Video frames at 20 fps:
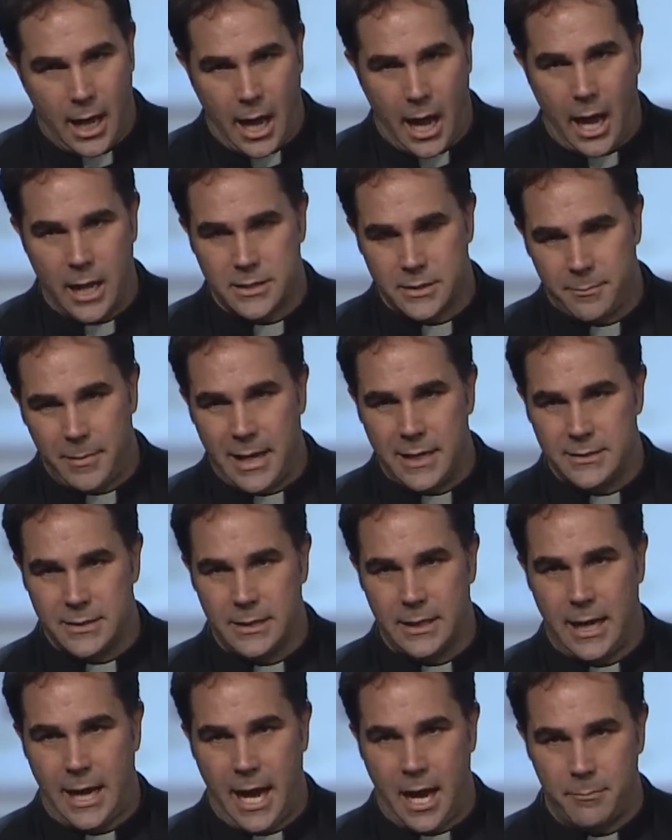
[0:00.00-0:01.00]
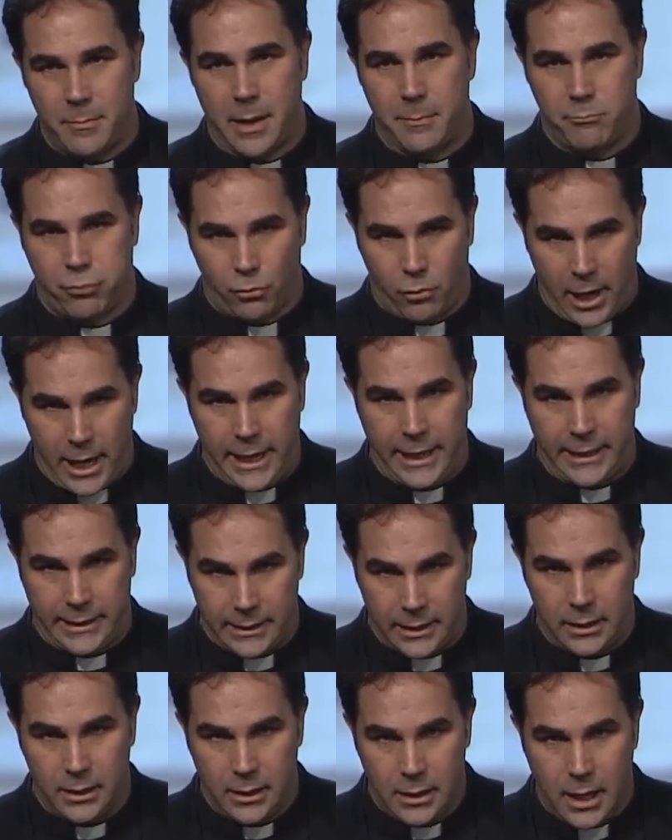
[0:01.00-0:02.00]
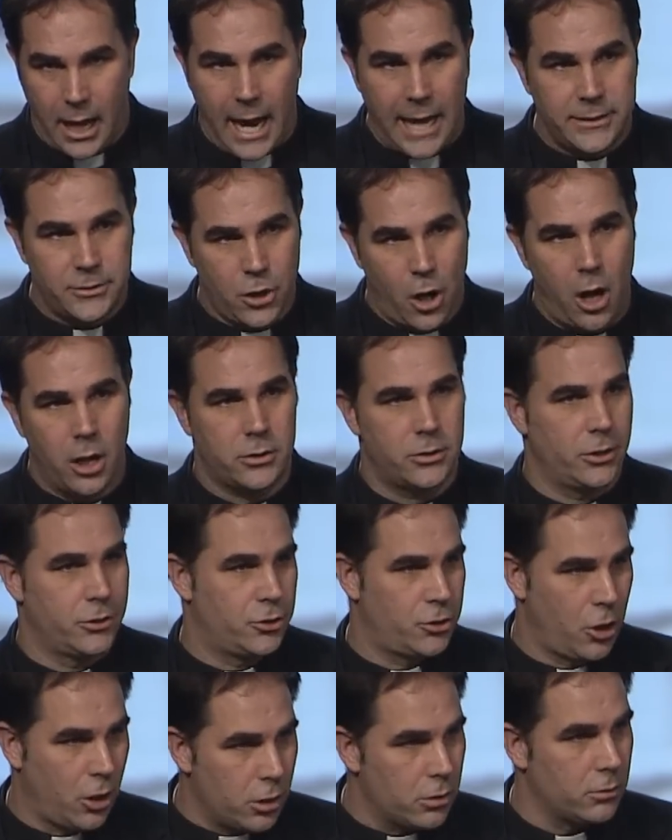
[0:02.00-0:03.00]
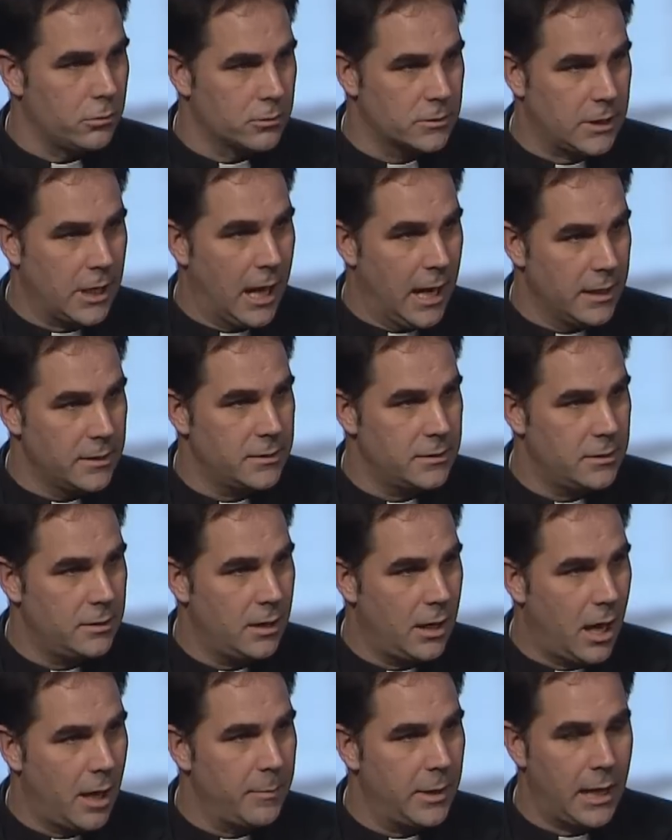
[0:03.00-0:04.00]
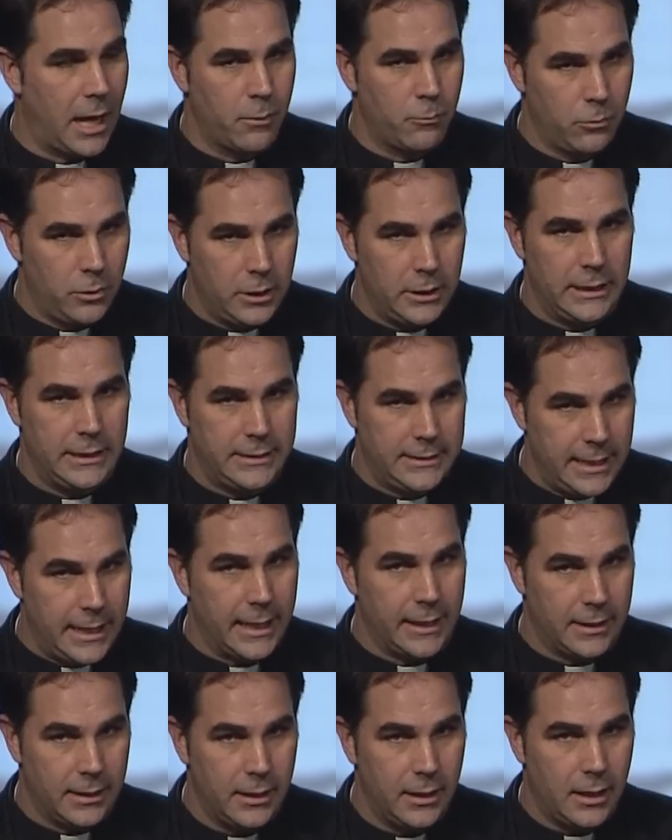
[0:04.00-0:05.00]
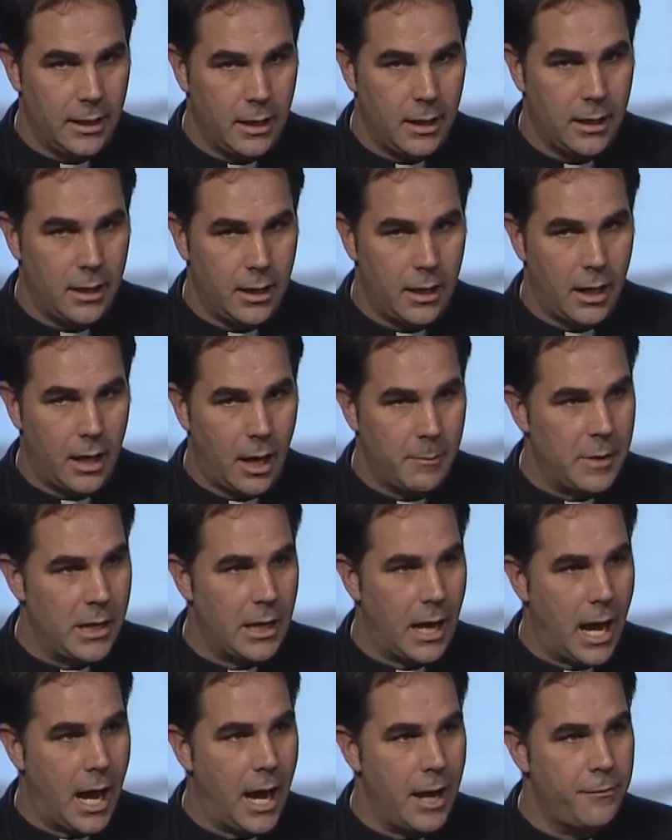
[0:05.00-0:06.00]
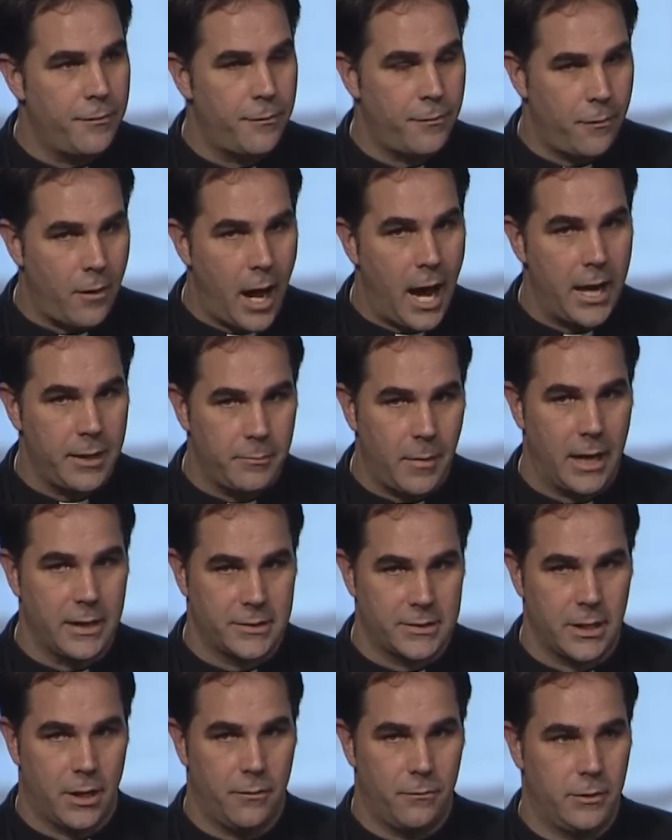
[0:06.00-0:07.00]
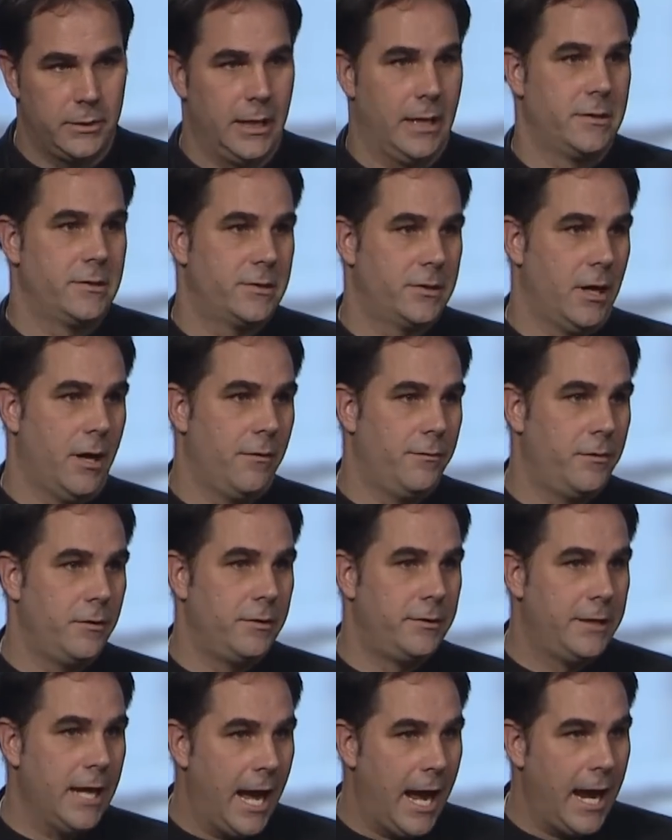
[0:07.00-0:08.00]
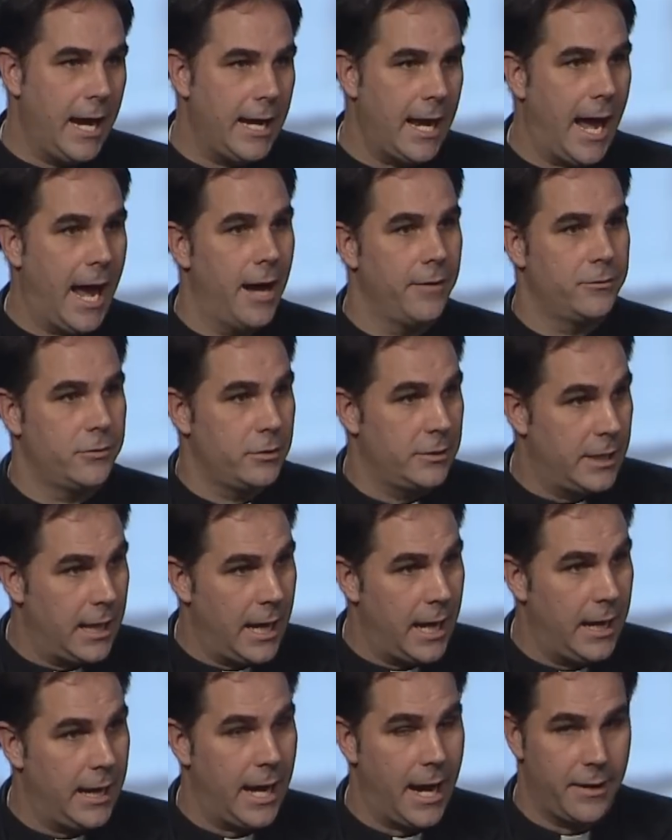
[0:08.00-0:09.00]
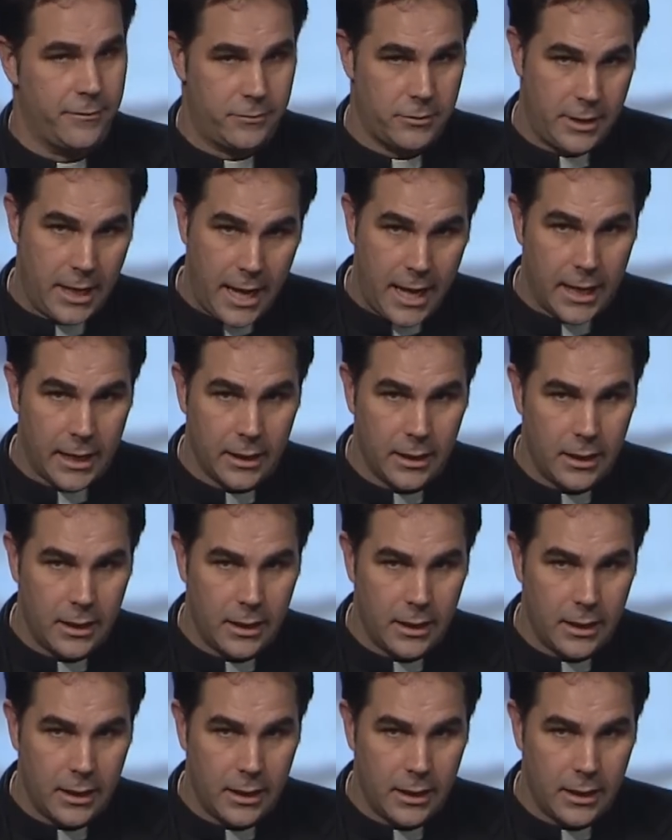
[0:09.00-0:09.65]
It's amazing that I have my brain. I talked to turtles, guys. I mean, I really did. I mean, I fried myself with that stuff day after day after day.